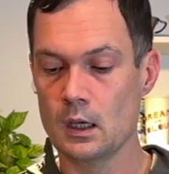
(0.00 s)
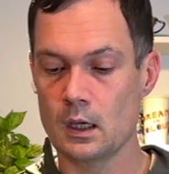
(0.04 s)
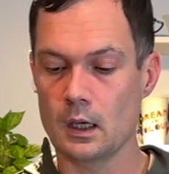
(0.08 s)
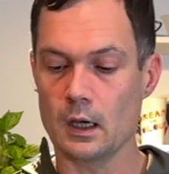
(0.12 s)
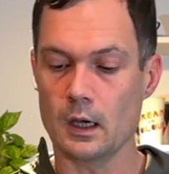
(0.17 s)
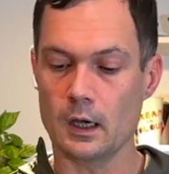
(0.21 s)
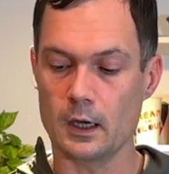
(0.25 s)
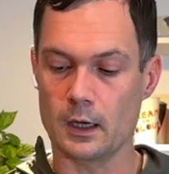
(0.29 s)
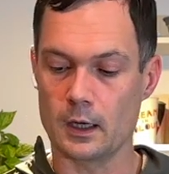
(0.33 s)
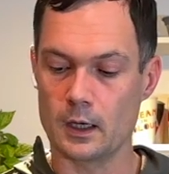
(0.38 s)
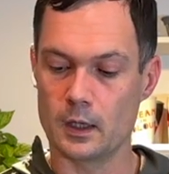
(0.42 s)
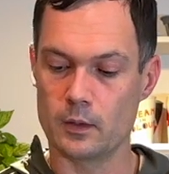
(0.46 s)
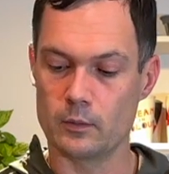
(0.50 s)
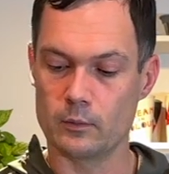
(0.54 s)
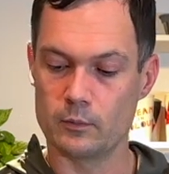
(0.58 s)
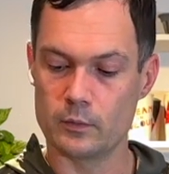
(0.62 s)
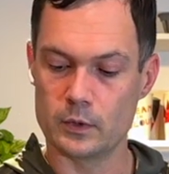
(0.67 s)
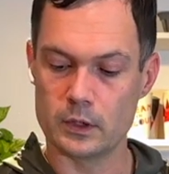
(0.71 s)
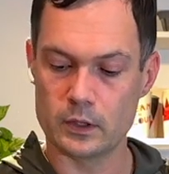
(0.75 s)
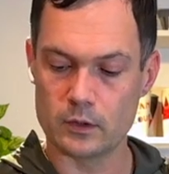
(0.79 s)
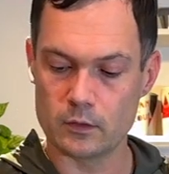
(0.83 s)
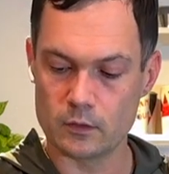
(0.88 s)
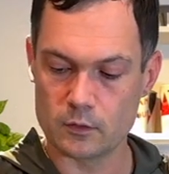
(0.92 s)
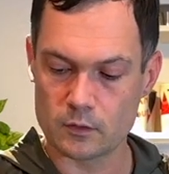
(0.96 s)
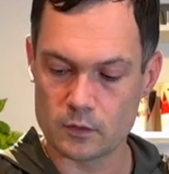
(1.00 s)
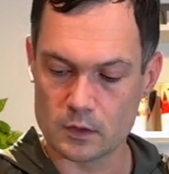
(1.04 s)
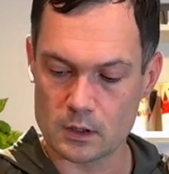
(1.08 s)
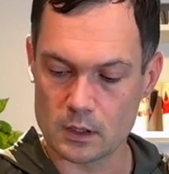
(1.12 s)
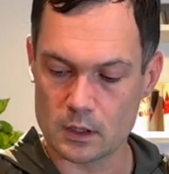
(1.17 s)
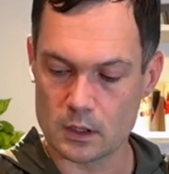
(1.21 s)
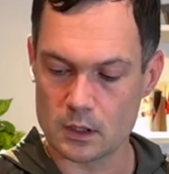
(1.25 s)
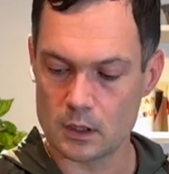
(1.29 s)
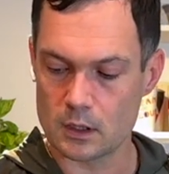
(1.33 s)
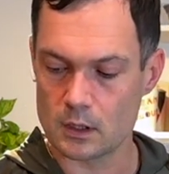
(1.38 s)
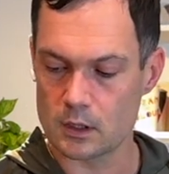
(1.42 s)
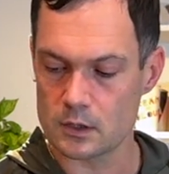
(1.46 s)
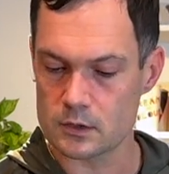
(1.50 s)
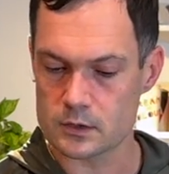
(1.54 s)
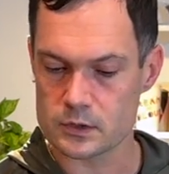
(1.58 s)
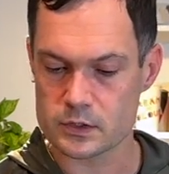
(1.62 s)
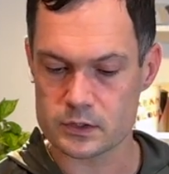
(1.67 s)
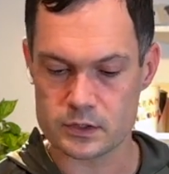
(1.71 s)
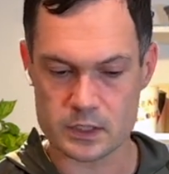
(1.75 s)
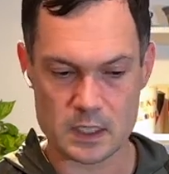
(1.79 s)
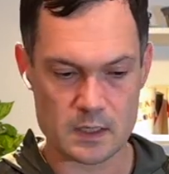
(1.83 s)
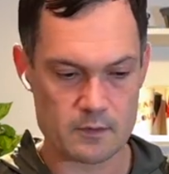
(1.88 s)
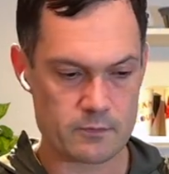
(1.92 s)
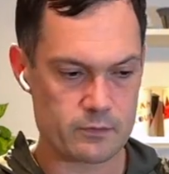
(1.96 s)
The
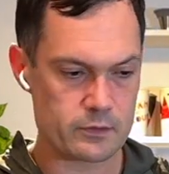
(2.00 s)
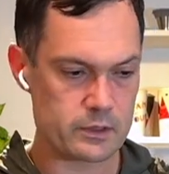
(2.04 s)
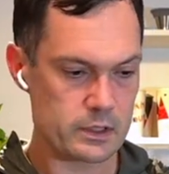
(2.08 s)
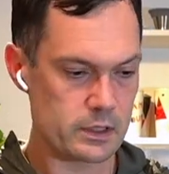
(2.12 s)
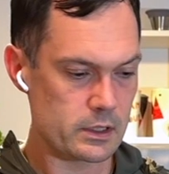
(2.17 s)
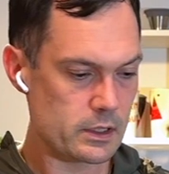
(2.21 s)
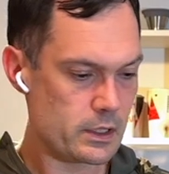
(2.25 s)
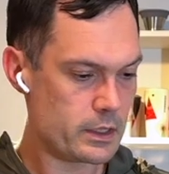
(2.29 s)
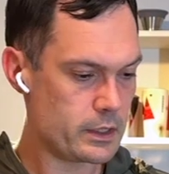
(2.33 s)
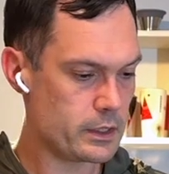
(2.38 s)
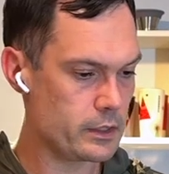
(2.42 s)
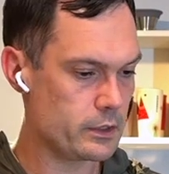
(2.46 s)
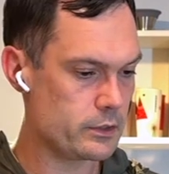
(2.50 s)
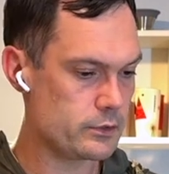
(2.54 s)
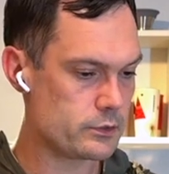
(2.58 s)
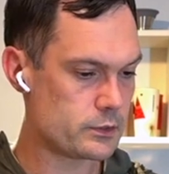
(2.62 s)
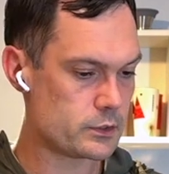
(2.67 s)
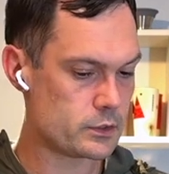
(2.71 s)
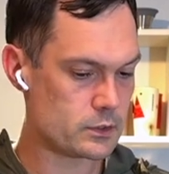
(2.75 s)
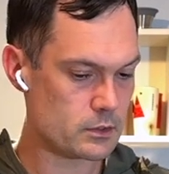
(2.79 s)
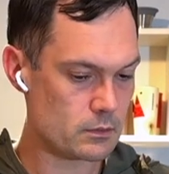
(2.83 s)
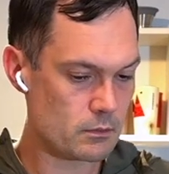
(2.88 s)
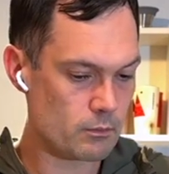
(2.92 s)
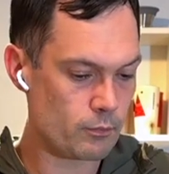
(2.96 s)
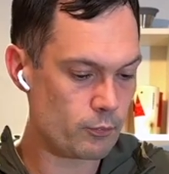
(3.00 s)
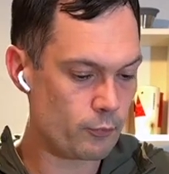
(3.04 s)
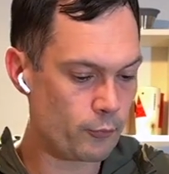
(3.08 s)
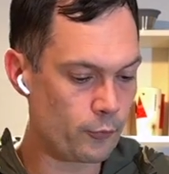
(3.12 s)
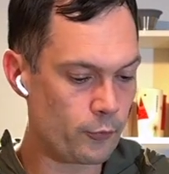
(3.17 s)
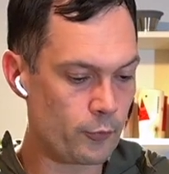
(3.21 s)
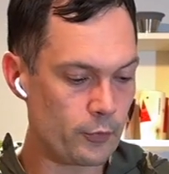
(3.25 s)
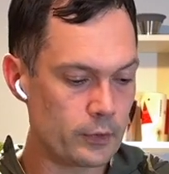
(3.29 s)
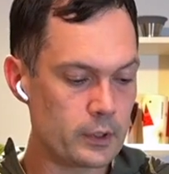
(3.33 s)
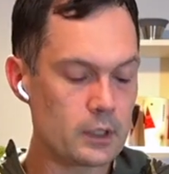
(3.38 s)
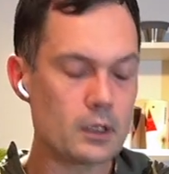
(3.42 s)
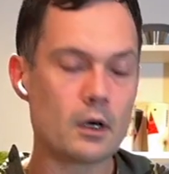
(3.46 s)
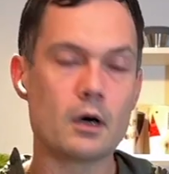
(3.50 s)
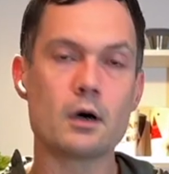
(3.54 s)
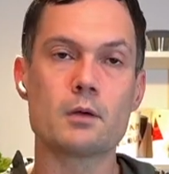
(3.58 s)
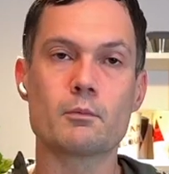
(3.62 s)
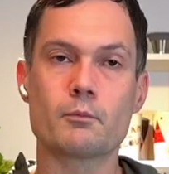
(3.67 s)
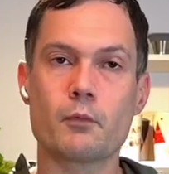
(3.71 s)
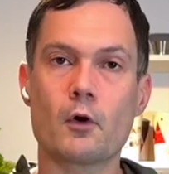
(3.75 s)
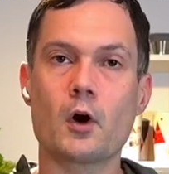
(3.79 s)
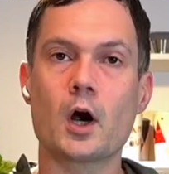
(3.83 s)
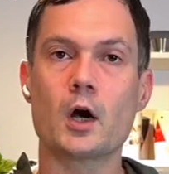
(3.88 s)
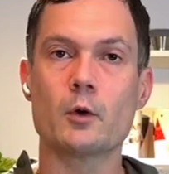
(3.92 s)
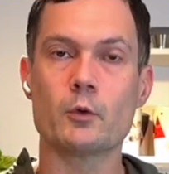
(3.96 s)
safety is pretty on
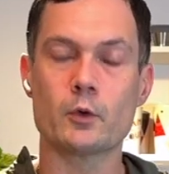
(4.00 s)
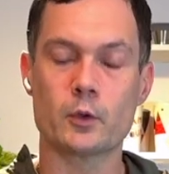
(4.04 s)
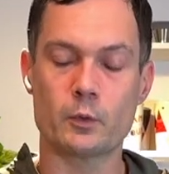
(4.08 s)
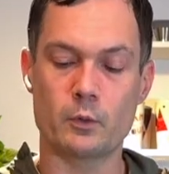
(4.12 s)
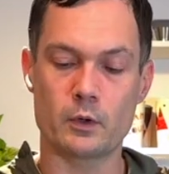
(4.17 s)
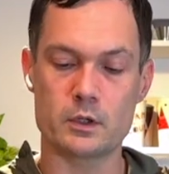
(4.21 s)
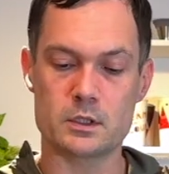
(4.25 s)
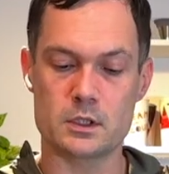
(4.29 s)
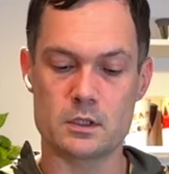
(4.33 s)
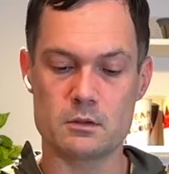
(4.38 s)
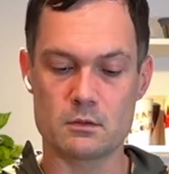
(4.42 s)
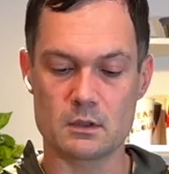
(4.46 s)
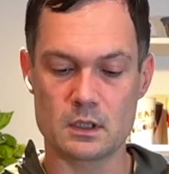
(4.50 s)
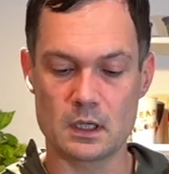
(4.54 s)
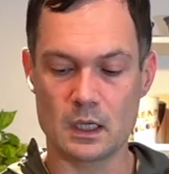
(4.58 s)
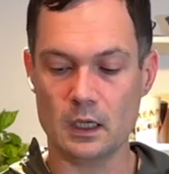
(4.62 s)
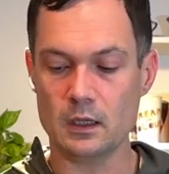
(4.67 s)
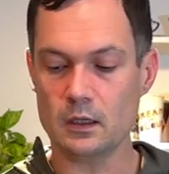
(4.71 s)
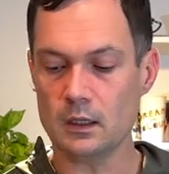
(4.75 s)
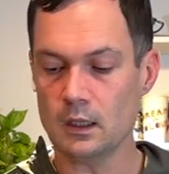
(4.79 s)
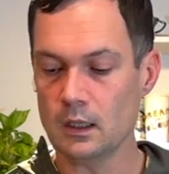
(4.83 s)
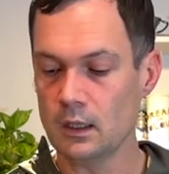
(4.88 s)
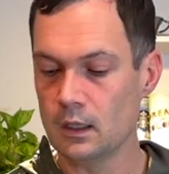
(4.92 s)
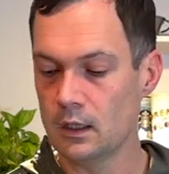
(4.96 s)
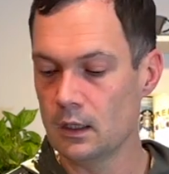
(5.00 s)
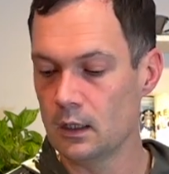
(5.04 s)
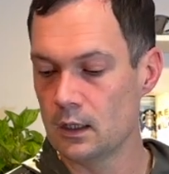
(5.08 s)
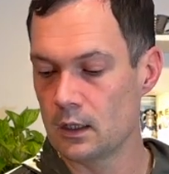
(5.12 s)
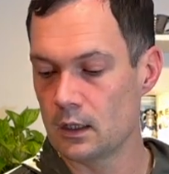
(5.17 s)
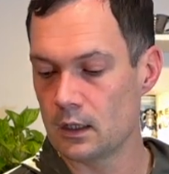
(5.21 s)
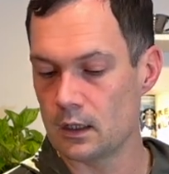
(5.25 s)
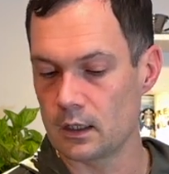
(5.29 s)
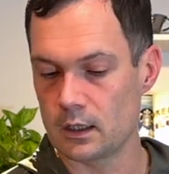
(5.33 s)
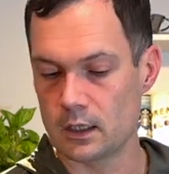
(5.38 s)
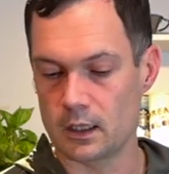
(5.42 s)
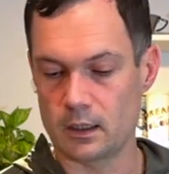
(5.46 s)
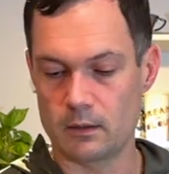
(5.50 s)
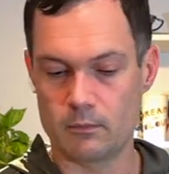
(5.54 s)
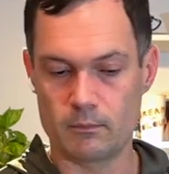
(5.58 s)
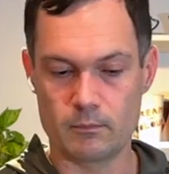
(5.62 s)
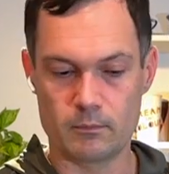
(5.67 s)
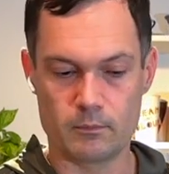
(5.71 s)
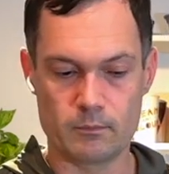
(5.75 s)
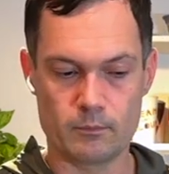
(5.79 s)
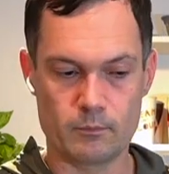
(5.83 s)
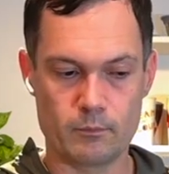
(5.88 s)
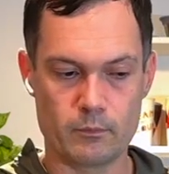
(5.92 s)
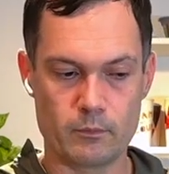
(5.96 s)
par with what you get.
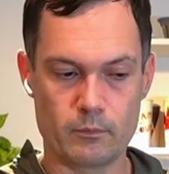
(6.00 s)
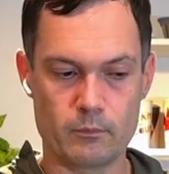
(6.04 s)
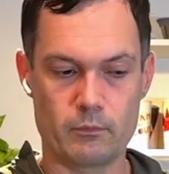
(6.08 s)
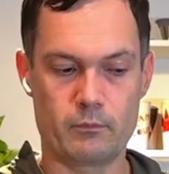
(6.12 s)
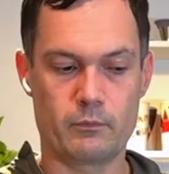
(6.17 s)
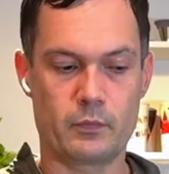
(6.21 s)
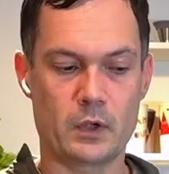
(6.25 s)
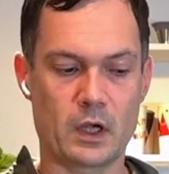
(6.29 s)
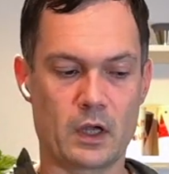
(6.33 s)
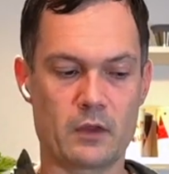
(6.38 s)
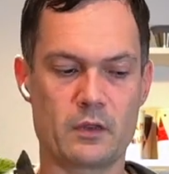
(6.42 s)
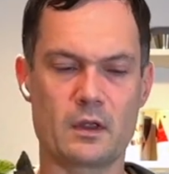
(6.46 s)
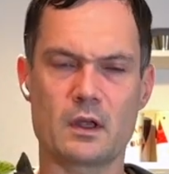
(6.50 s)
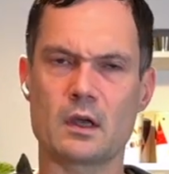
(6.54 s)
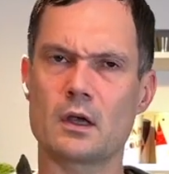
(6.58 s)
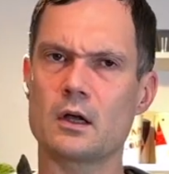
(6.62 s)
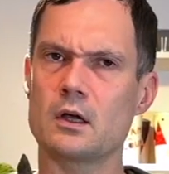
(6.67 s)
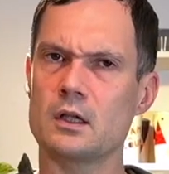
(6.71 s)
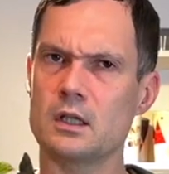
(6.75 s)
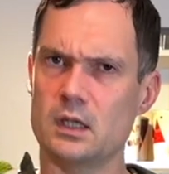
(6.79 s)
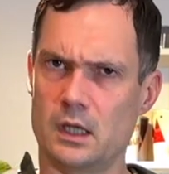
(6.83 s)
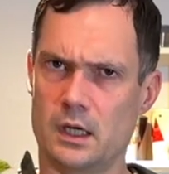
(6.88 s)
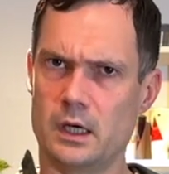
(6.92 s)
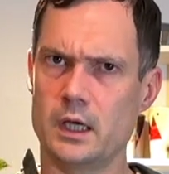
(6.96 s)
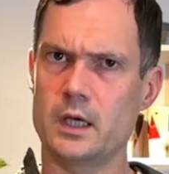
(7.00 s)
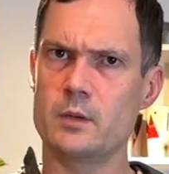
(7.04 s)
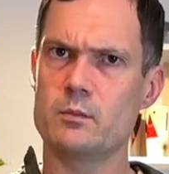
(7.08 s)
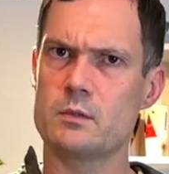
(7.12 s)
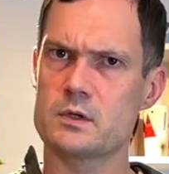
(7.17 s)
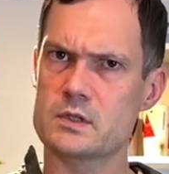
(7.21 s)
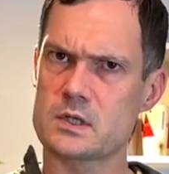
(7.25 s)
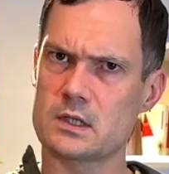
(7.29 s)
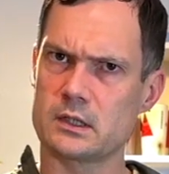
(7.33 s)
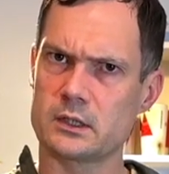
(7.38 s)
I think Climb is a